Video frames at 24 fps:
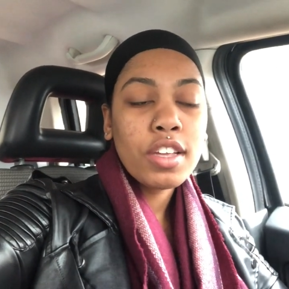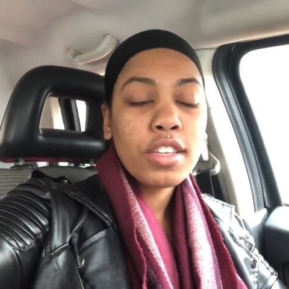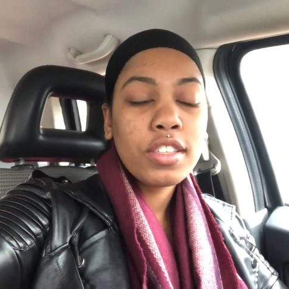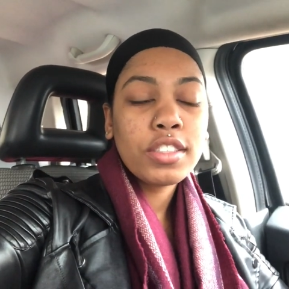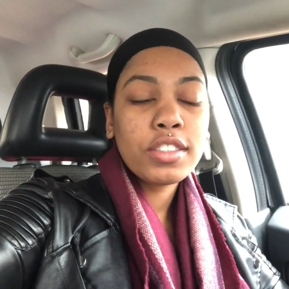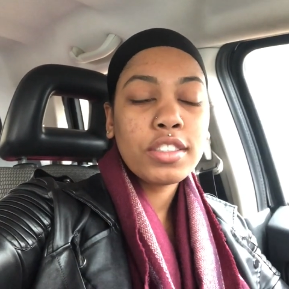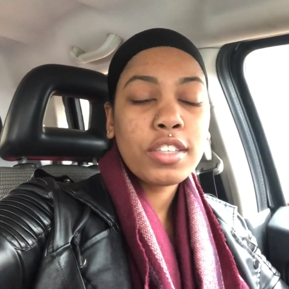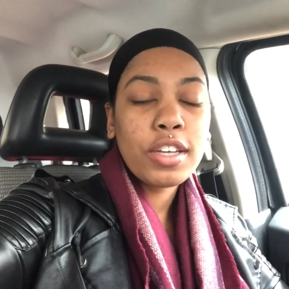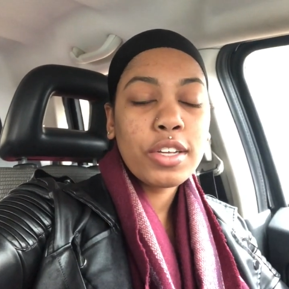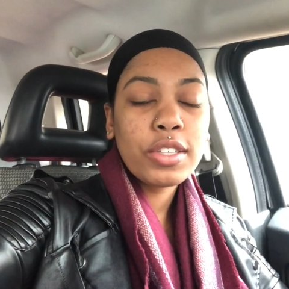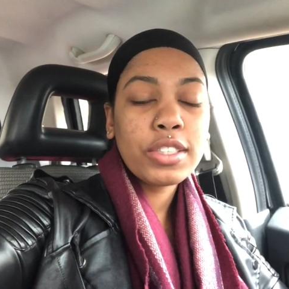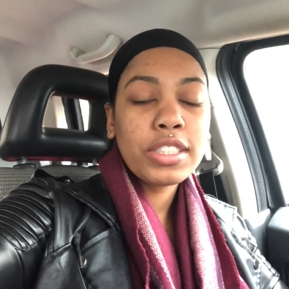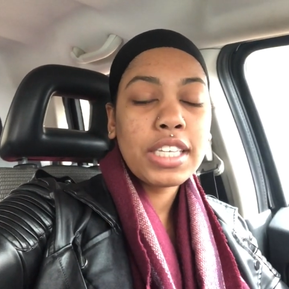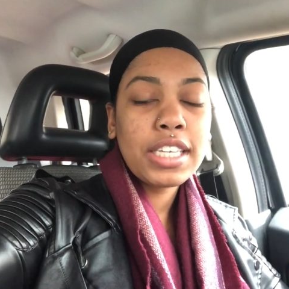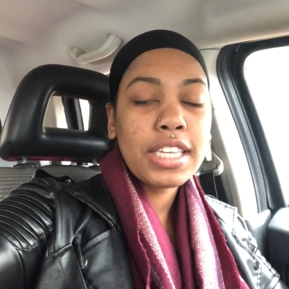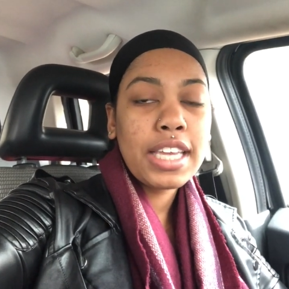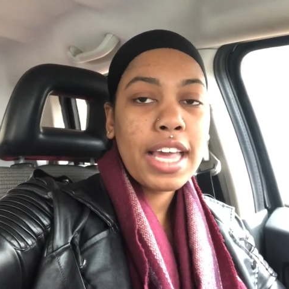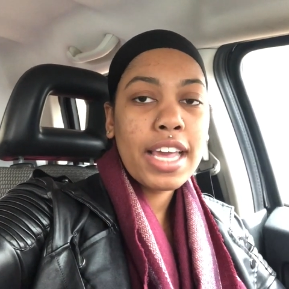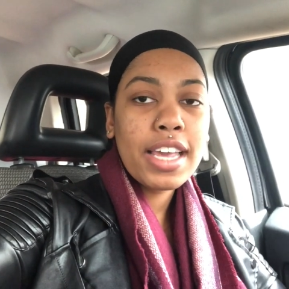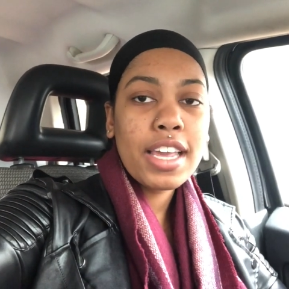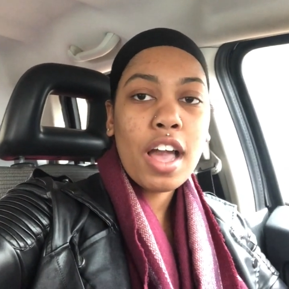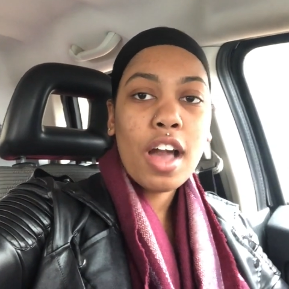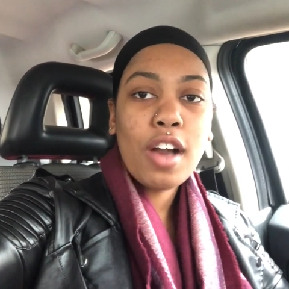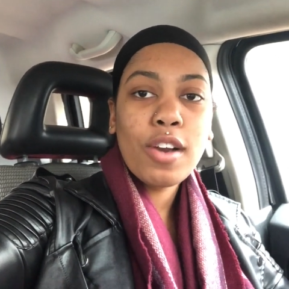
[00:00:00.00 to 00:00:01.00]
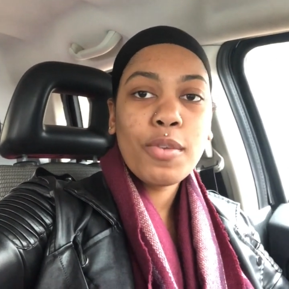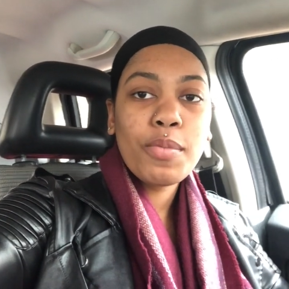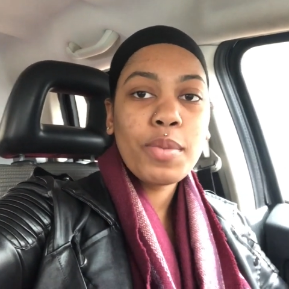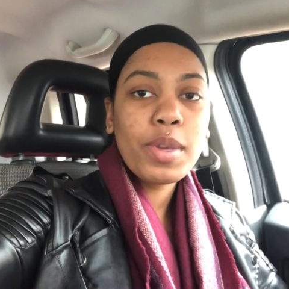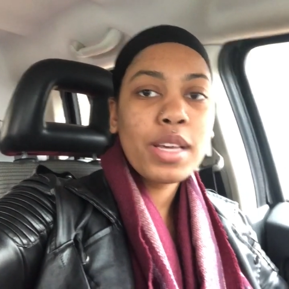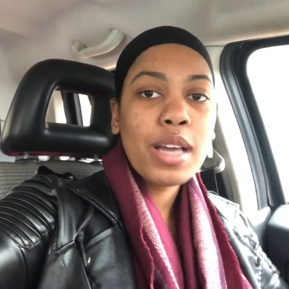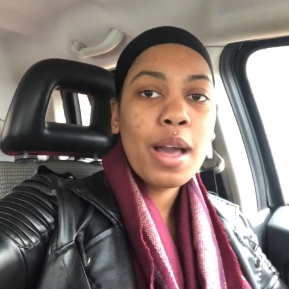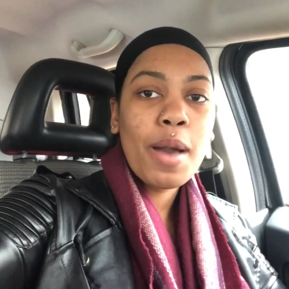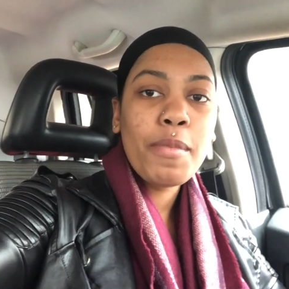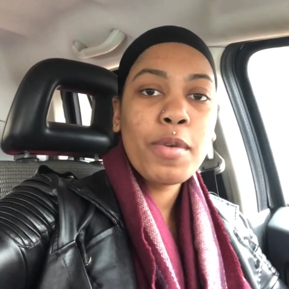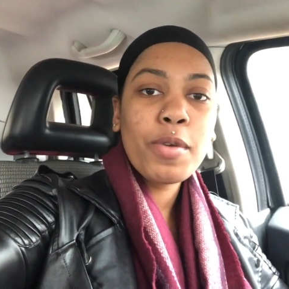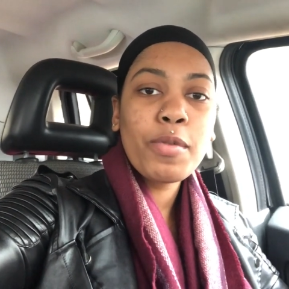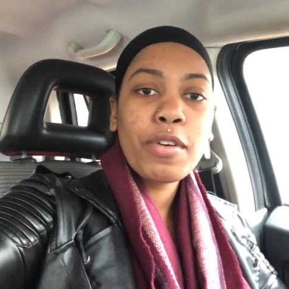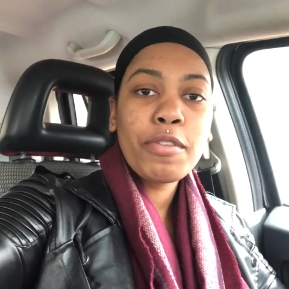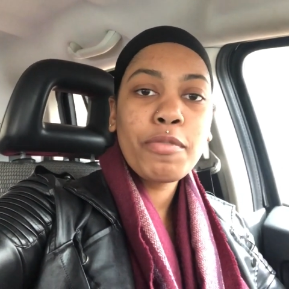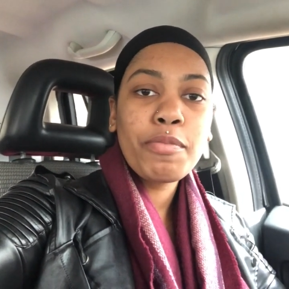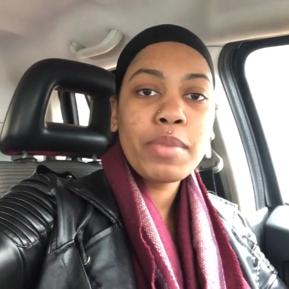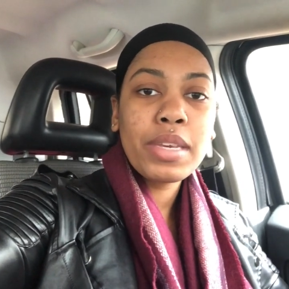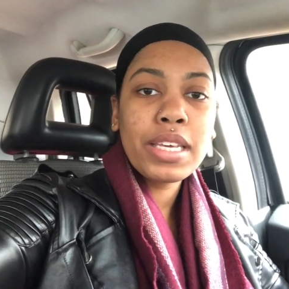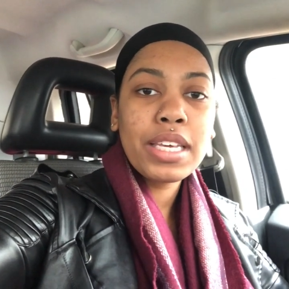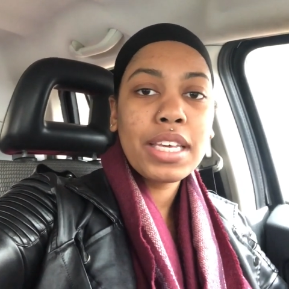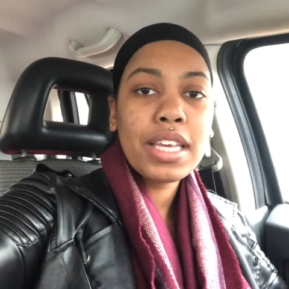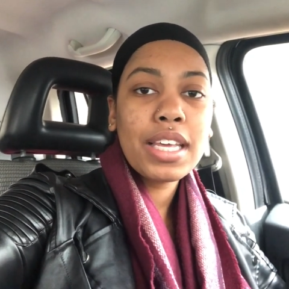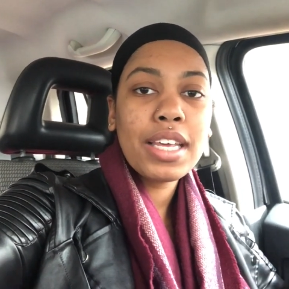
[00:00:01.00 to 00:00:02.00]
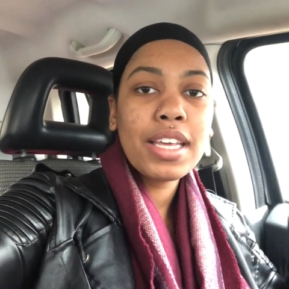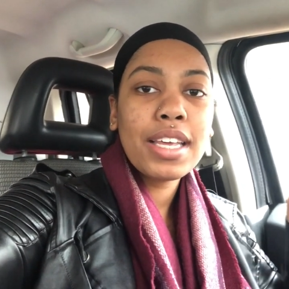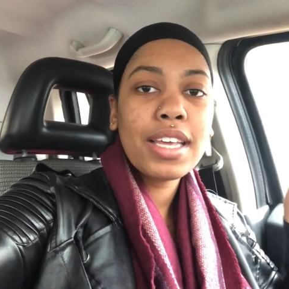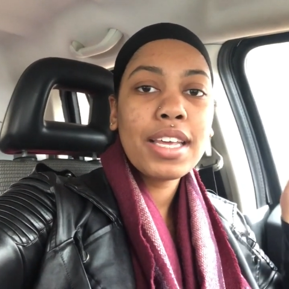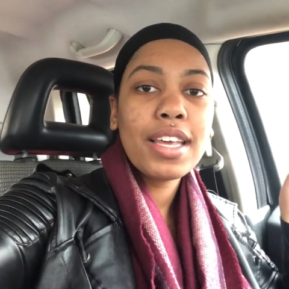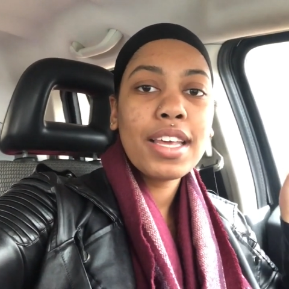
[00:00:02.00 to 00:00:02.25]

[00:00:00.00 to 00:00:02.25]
So today y'all gonna be coming with me